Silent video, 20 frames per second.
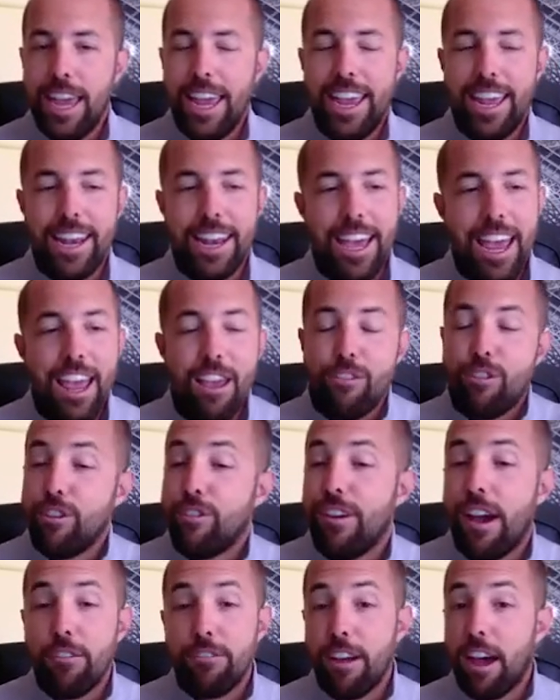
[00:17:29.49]
And uh, hey, if
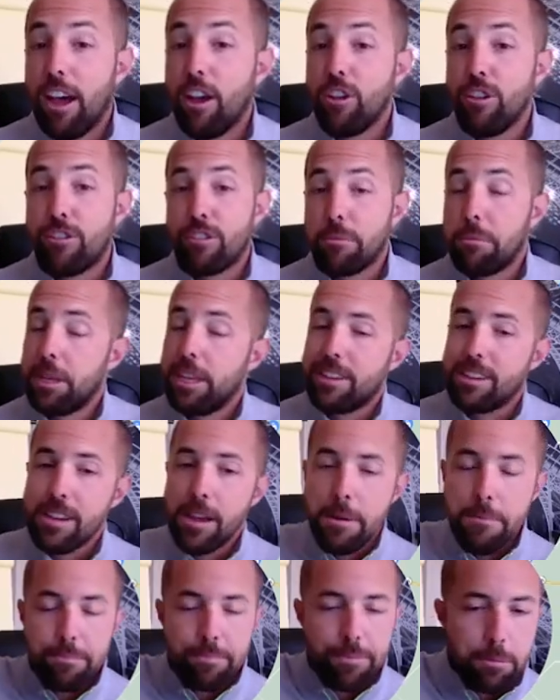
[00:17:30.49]
you found value from this,
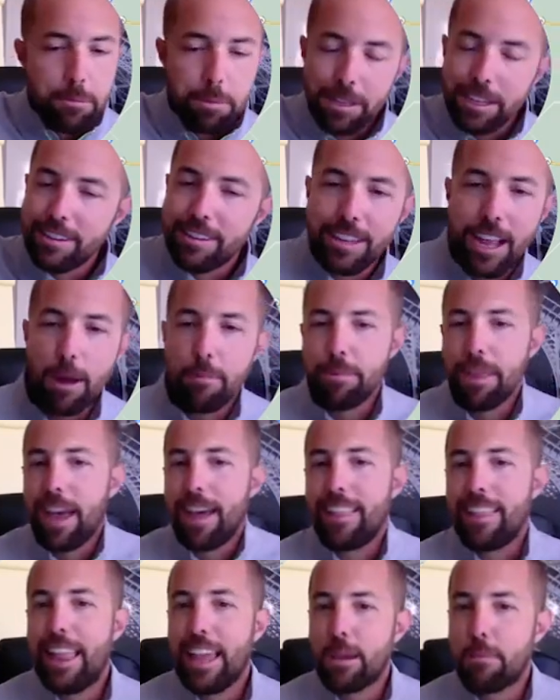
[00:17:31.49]
please tap
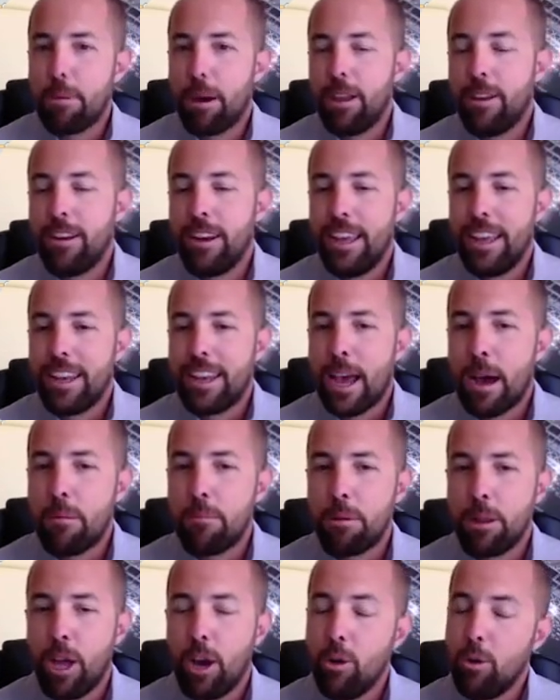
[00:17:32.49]
that like button
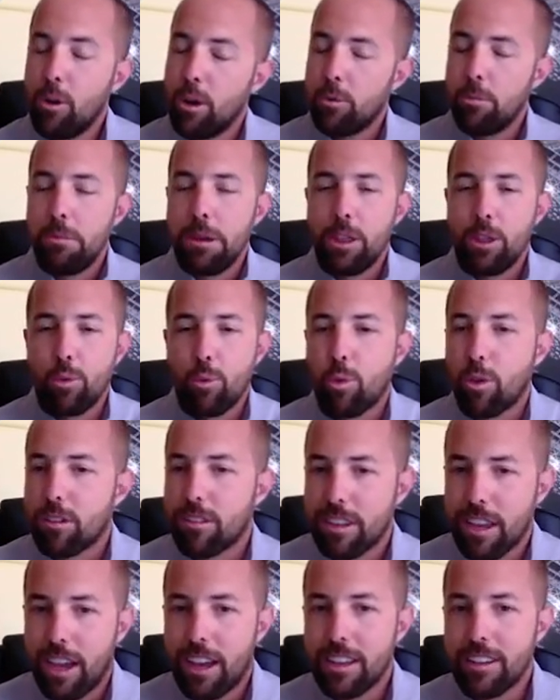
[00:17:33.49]
down below. It would mean the
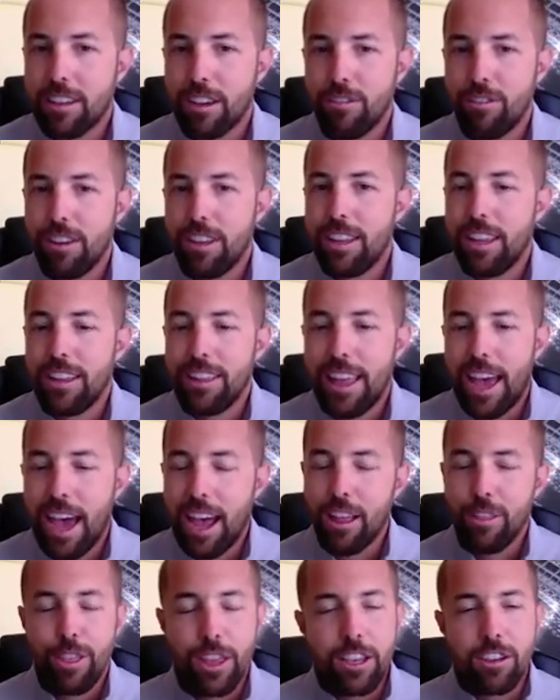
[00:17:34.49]
world to us if you did
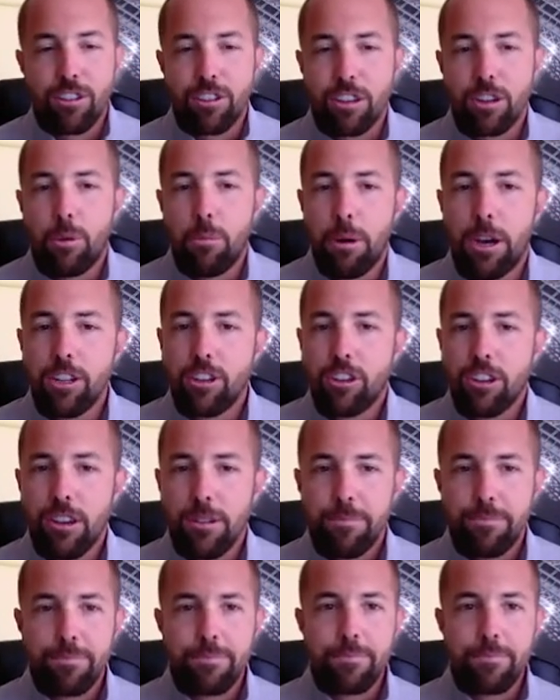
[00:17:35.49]
that. Thank you so much.